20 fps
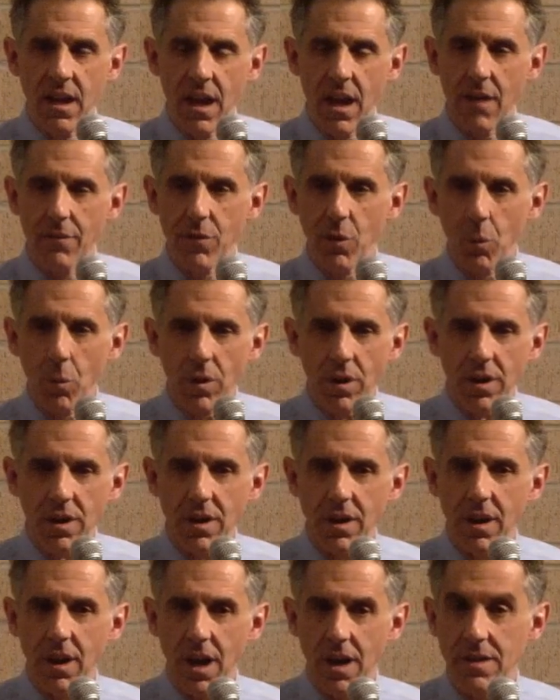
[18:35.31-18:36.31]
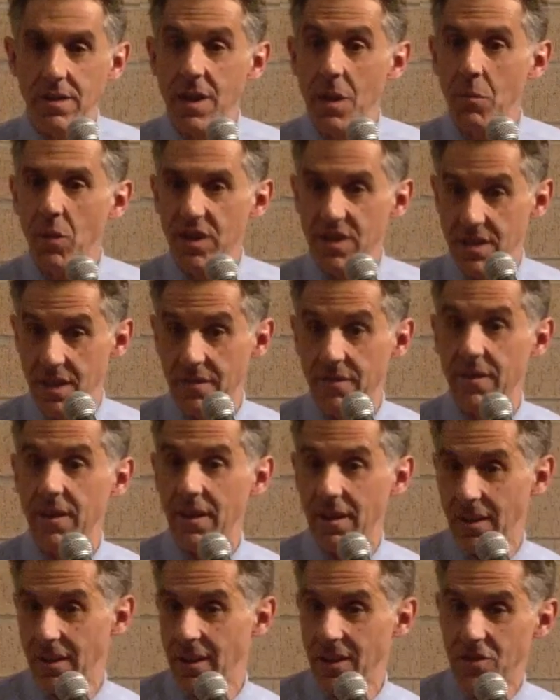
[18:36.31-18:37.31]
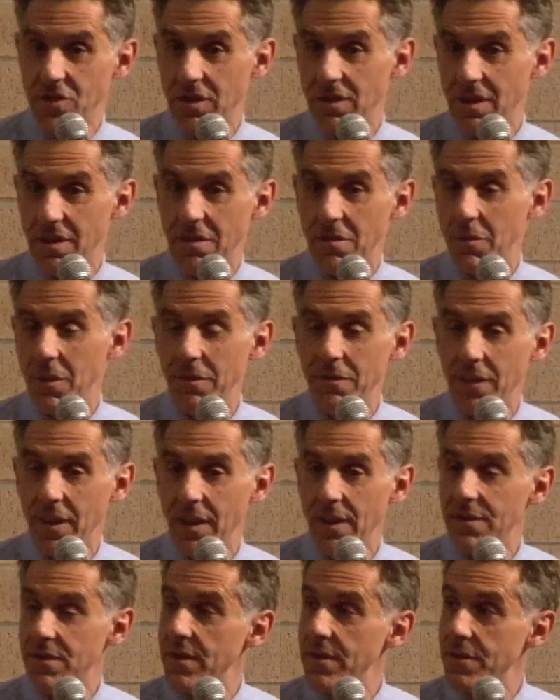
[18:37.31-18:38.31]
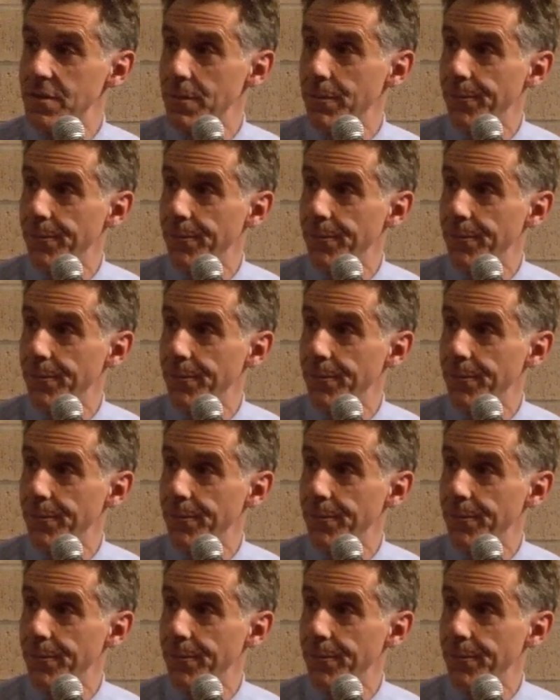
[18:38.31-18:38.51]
of the worker are somewhat different in each of the 3 phases.